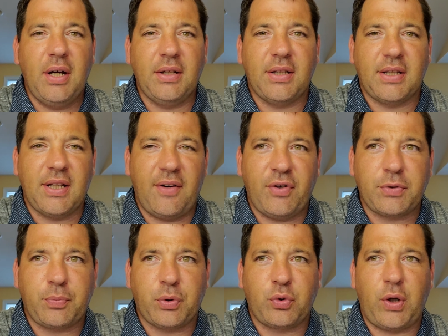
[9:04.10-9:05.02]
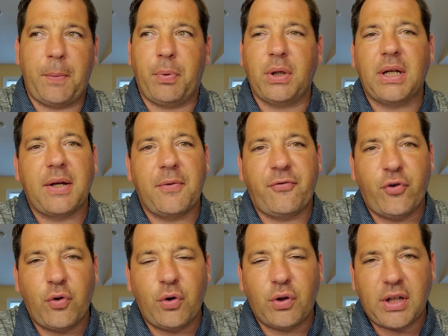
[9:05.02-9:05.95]
the difference between putting
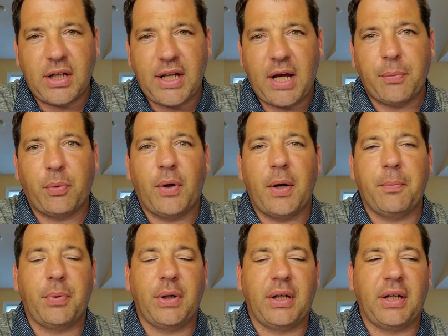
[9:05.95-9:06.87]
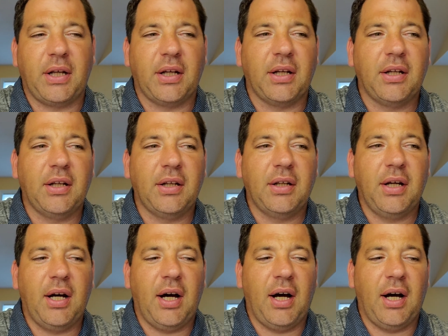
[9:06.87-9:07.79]
food on the table
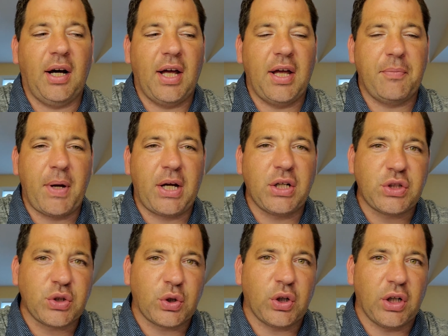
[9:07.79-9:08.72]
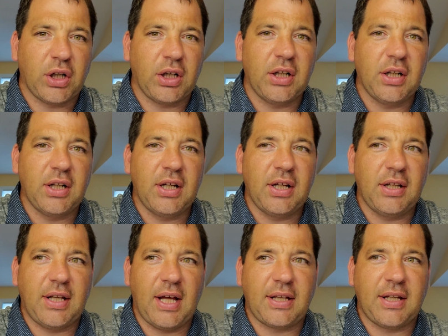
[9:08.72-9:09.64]
and making sure
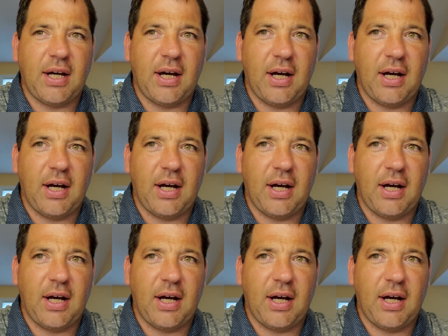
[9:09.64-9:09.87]
that